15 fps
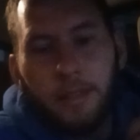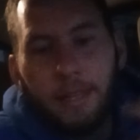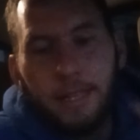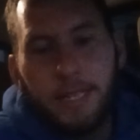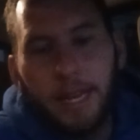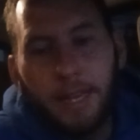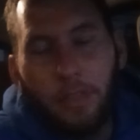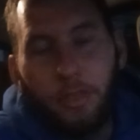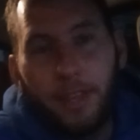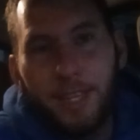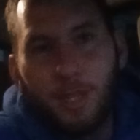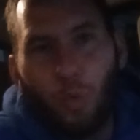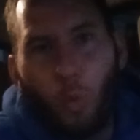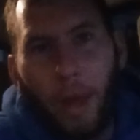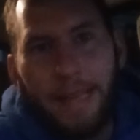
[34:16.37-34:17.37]
The second thing
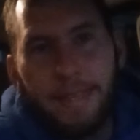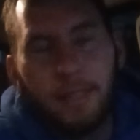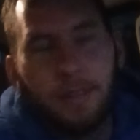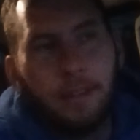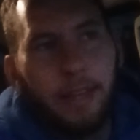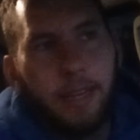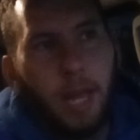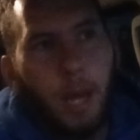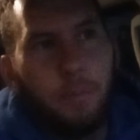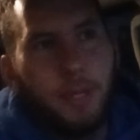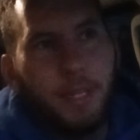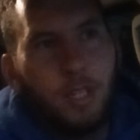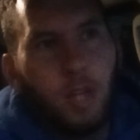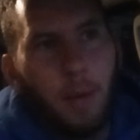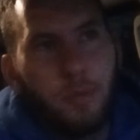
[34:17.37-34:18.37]
is weight. An
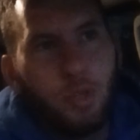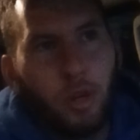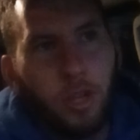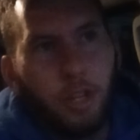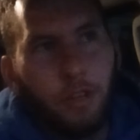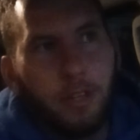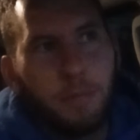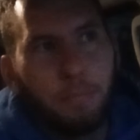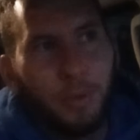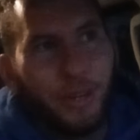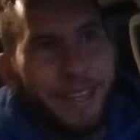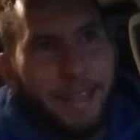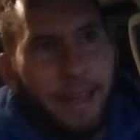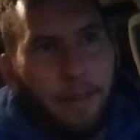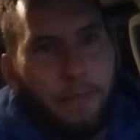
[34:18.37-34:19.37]
empty dump trailer is
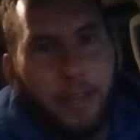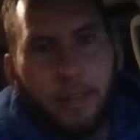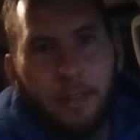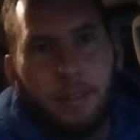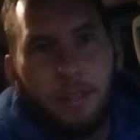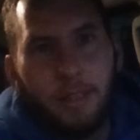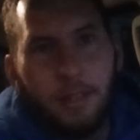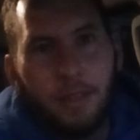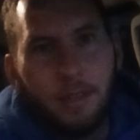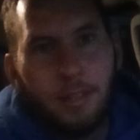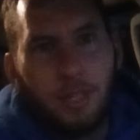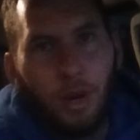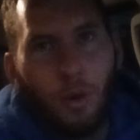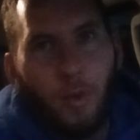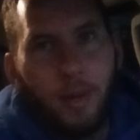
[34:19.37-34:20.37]
pretty heavy.
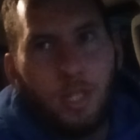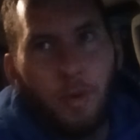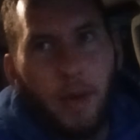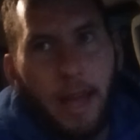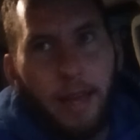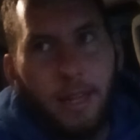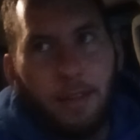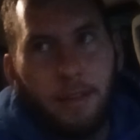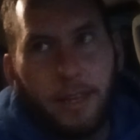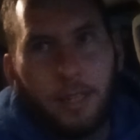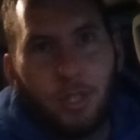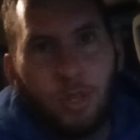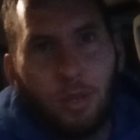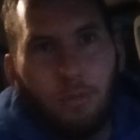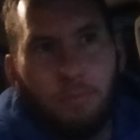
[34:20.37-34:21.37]
So once you add in
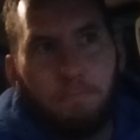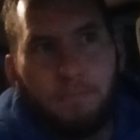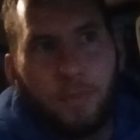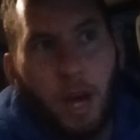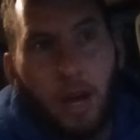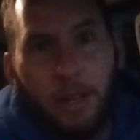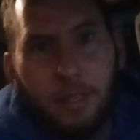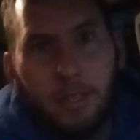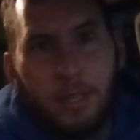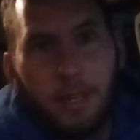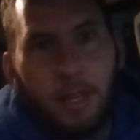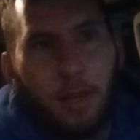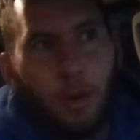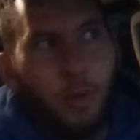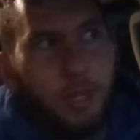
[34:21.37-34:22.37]
like two tons
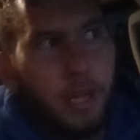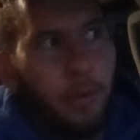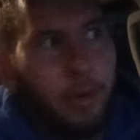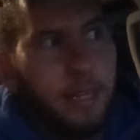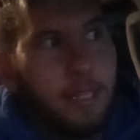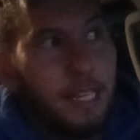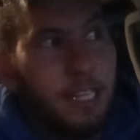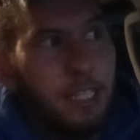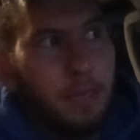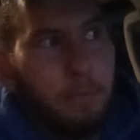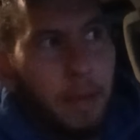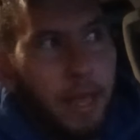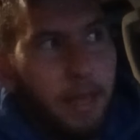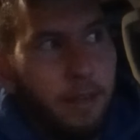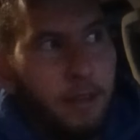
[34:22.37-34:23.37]
in it, which I would
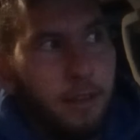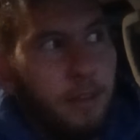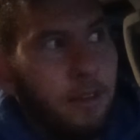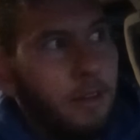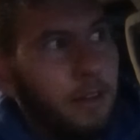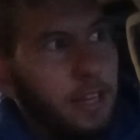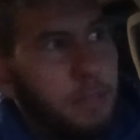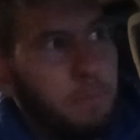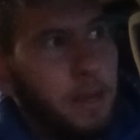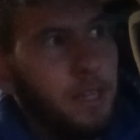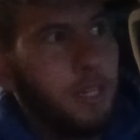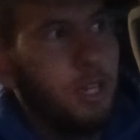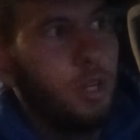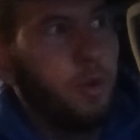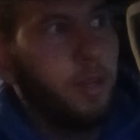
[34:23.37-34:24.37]
anticipate,
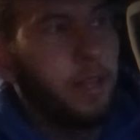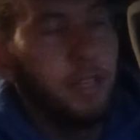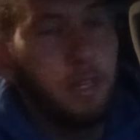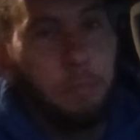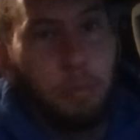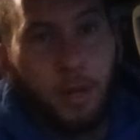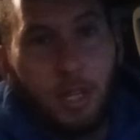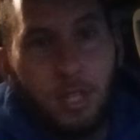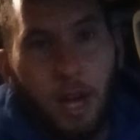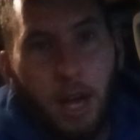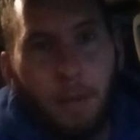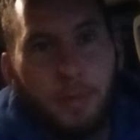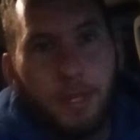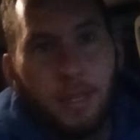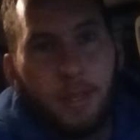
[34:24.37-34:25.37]
especially doing like debris
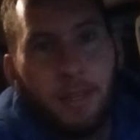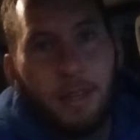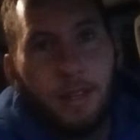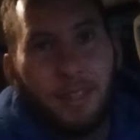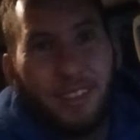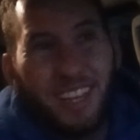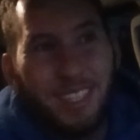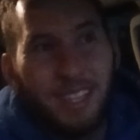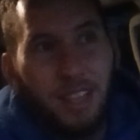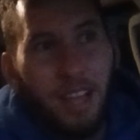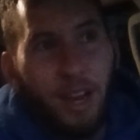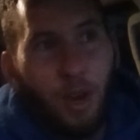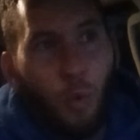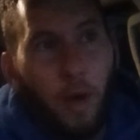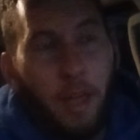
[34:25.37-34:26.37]
jobs, that's a
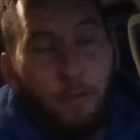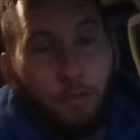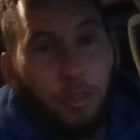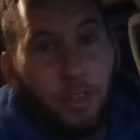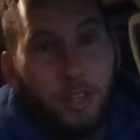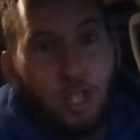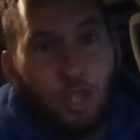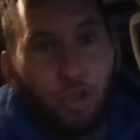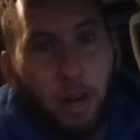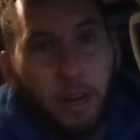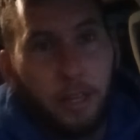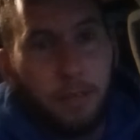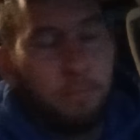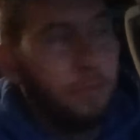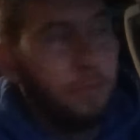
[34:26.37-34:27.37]
lot of weight for this truck.